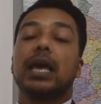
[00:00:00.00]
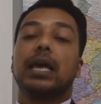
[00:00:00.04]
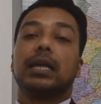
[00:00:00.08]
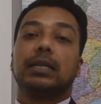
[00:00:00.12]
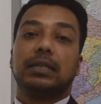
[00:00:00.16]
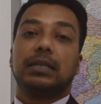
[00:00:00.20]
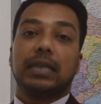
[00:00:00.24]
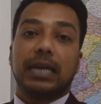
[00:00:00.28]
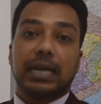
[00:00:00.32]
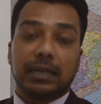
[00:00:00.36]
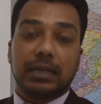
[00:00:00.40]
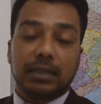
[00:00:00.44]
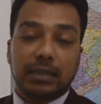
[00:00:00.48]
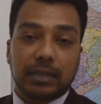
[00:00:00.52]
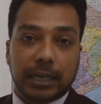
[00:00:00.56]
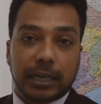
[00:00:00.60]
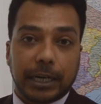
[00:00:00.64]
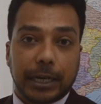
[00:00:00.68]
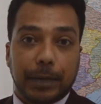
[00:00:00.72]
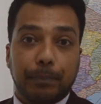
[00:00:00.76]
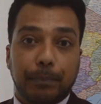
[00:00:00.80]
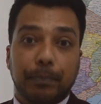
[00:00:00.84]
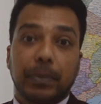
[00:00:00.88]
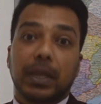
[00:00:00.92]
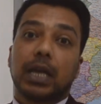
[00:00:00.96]
that
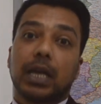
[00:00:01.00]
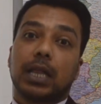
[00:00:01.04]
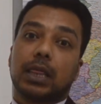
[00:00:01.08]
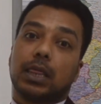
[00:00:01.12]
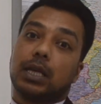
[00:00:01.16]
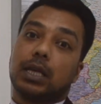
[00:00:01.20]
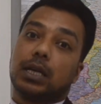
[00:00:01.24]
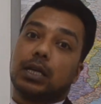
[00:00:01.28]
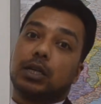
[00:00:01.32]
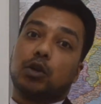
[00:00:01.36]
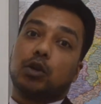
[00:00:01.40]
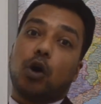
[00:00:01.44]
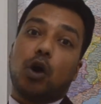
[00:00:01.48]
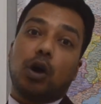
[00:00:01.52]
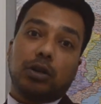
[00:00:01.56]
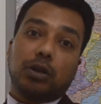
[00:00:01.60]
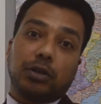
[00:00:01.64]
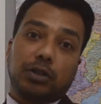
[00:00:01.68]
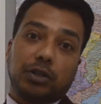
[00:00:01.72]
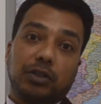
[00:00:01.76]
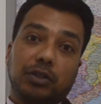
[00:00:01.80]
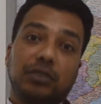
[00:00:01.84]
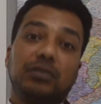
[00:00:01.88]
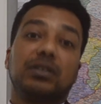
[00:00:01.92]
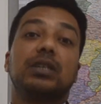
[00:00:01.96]
time the
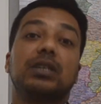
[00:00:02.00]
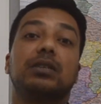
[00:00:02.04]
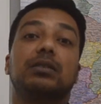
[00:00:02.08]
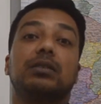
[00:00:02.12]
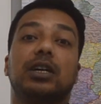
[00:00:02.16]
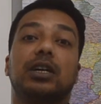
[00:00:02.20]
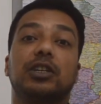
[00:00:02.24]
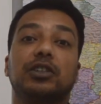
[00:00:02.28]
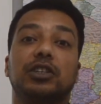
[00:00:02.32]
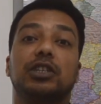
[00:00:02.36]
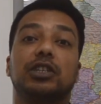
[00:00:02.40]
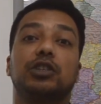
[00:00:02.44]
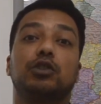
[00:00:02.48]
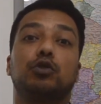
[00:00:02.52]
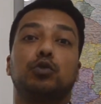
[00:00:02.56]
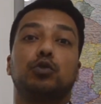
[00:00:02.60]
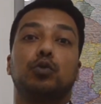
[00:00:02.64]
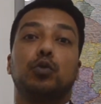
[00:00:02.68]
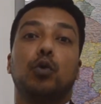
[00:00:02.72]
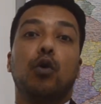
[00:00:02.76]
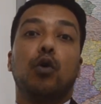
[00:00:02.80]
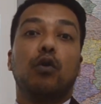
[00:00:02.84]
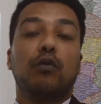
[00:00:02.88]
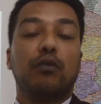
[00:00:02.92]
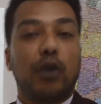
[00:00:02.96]
doctors, they suggest to
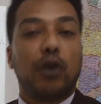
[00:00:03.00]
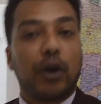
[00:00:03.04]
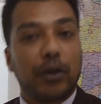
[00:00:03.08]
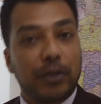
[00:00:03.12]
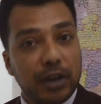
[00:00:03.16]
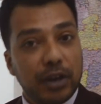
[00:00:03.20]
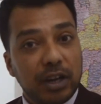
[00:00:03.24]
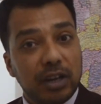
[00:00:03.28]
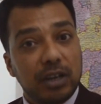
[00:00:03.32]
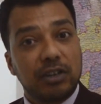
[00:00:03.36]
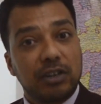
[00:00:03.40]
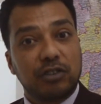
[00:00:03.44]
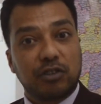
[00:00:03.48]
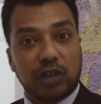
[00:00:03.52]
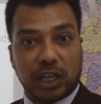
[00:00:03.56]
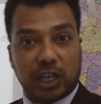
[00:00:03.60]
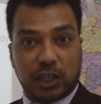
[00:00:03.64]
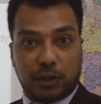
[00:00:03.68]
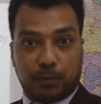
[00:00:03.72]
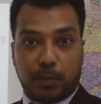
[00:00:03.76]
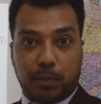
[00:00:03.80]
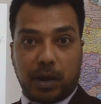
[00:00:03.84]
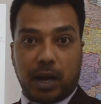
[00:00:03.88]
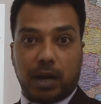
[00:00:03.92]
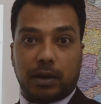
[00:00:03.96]
go for the
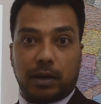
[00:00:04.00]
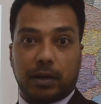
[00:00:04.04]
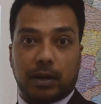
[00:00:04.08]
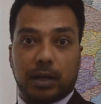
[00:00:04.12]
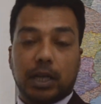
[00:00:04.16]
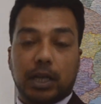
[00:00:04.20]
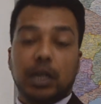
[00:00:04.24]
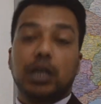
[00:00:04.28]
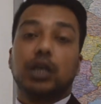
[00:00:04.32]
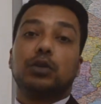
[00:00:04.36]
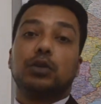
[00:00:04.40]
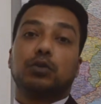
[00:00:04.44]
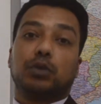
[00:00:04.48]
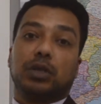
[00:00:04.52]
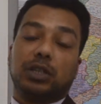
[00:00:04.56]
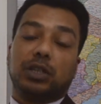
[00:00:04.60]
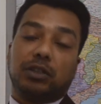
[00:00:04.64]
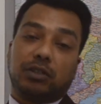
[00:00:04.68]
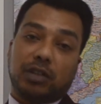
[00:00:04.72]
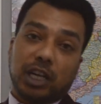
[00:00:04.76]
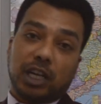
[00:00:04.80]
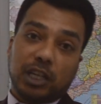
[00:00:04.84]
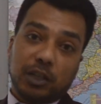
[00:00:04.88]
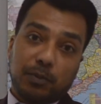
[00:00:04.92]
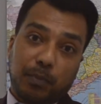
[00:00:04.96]
transplant. So in
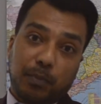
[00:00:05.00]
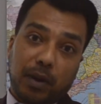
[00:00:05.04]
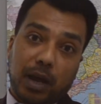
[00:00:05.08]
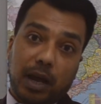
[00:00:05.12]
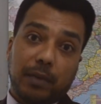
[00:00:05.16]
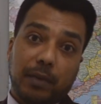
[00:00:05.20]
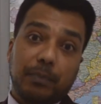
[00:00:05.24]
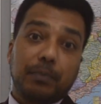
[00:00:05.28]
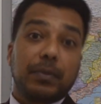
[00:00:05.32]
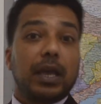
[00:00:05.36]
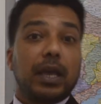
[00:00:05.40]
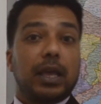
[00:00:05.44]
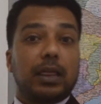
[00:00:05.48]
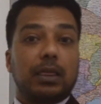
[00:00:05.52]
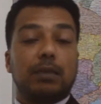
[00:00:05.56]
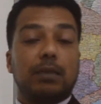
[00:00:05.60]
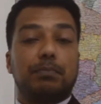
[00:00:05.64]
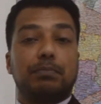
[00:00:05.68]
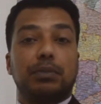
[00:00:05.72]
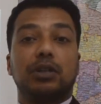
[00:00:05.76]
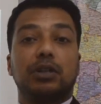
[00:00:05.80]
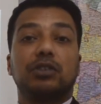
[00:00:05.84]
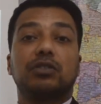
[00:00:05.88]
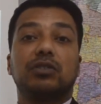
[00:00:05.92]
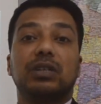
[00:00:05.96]
transplant, the
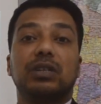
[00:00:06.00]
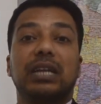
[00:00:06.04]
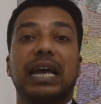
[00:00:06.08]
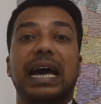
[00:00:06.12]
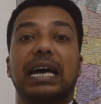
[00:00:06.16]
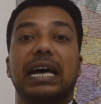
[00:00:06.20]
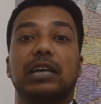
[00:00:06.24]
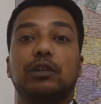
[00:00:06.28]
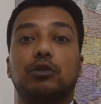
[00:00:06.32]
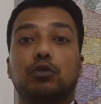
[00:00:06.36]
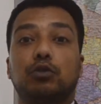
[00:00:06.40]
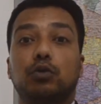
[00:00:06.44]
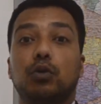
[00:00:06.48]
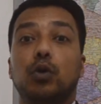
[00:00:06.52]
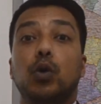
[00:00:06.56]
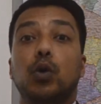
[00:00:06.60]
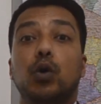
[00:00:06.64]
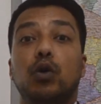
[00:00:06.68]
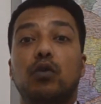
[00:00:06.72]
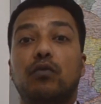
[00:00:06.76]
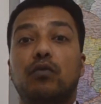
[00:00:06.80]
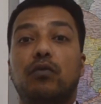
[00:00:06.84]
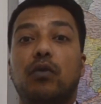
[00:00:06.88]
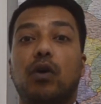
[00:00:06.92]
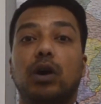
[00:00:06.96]
person has to
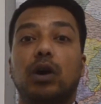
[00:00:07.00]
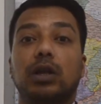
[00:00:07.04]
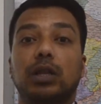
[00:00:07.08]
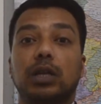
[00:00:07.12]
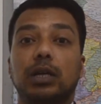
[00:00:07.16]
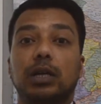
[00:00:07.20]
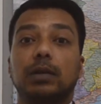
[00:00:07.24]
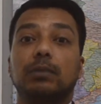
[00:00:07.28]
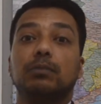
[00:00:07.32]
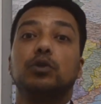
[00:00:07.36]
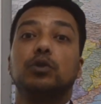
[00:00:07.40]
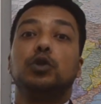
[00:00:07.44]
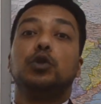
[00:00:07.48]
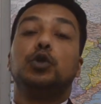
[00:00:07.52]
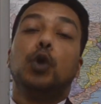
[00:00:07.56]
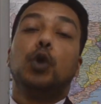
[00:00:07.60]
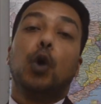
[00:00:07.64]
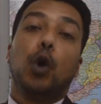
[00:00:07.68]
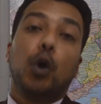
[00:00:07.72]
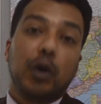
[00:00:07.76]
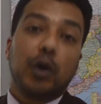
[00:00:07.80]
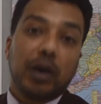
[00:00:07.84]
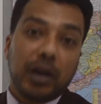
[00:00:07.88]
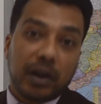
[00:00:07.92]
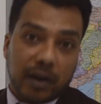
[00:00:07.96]
look for the
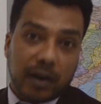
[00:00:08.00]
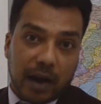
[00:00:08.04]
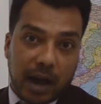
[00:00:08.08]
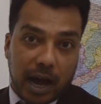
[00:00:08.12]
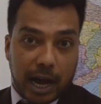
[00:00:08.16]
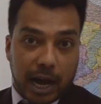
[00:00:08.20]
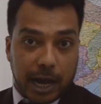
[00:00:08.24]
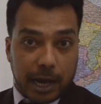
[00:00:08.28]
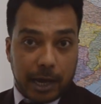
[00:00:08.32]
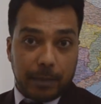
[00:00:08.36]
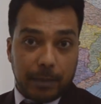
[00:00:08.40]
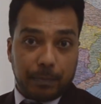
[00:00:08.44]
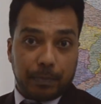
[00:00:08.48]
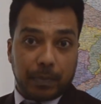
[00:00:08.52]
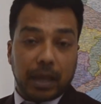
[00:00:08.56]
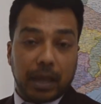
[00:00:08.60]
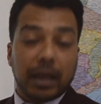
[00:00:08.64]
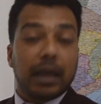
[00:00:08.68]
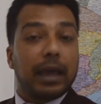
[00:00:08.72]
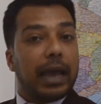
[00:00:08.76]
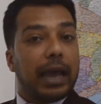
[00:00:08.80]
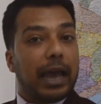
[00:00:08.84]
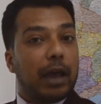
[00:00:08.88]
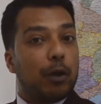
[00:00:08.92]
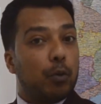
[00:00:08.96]
donor eye,
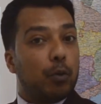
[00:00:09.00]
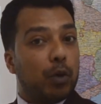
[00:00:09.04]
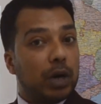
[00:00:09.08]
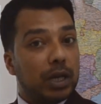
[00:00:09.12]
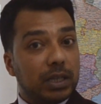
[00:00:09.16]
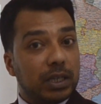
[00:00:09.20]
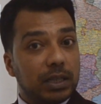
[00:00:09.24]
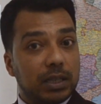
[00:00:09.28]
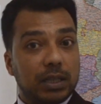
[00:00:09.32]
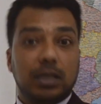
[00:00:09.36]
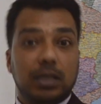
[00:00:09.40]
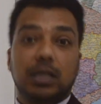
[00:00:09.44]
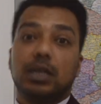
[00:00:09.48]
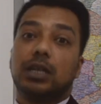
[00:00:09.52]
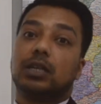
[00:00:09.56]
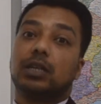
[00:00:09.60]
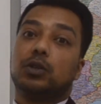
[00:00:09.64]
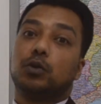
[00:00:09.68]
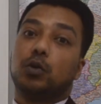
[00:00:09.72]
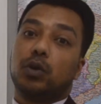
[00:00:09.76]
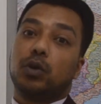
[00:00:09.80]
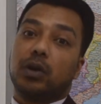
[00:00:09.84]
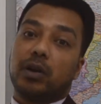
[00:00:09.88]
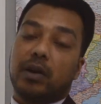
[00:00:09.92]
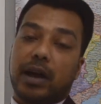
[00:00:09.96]
and once the
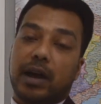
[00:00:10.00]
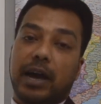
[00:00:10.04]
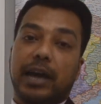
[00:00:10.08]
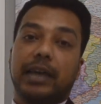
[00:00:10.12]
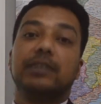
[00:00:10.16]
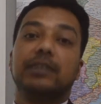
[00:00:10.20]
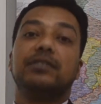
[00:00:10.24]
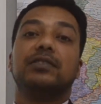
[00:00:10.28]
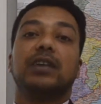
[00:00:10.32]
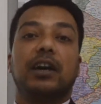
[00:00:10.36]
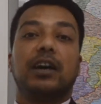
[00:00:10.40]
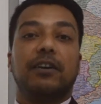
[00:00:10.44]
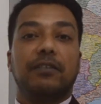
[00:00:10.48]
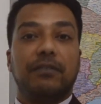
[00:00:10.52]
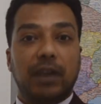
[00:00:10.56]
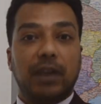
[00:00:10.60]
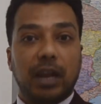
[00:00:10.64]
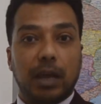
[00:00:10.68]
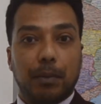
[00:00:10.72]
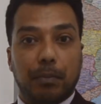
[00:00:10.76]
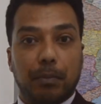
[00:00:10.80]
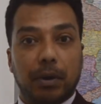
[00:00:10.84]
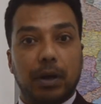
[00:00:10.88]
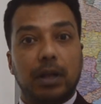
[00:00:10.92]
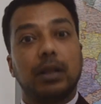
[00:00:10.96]
donor eye is
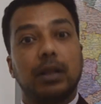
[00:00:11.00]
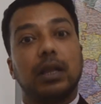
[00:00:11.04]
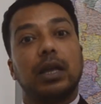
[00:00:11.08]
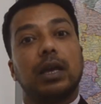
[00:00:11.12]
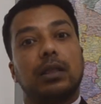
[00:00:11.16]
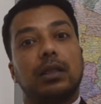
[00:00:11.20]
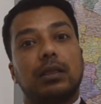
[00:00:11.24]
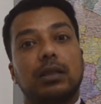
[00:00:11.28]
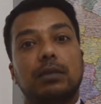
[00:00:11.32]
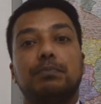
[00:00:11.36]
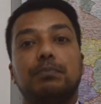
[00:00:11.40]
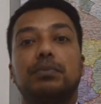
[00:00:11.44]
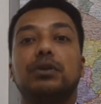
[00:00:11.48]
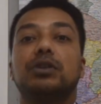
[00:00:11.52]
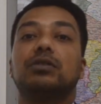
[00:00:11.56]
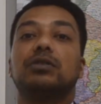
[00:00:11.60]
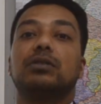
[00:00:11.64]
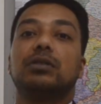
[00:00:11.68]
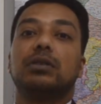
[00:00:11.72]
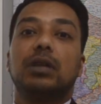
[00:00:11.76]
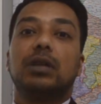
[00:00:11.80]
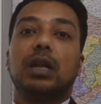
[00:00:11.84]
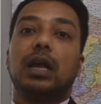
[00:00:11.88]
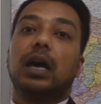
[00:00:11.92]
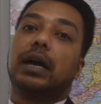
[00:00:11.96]
available, the
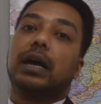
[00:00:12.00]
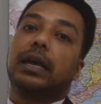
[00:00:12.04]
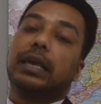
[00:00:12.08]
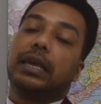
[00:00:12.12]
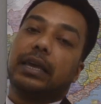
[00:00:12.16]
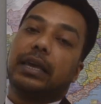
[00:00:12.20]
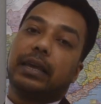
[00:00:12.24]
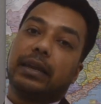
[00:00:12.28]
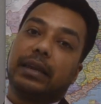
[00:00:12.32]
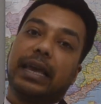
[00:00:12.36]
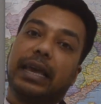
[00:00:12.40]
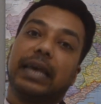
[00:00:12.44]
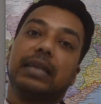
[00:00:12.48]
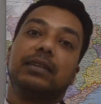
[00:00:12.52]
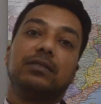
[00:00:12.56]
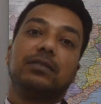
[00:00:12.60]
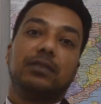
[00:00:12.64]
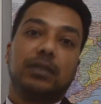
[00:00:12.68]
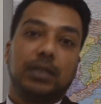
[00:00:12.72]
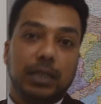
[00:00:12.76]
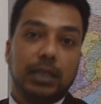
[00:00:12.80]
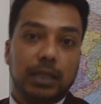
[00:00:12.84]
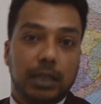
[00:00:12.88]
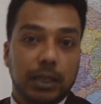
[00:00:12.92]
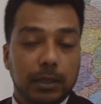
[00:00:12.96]
person again can
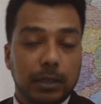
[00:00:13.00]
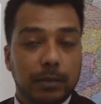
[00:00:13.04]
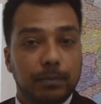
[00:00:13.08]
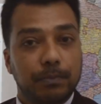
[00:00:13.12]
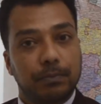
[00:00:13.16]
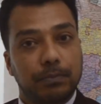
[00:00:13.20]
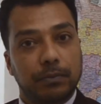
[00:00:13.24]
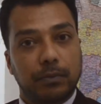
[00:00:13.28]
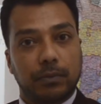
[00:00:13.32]
see the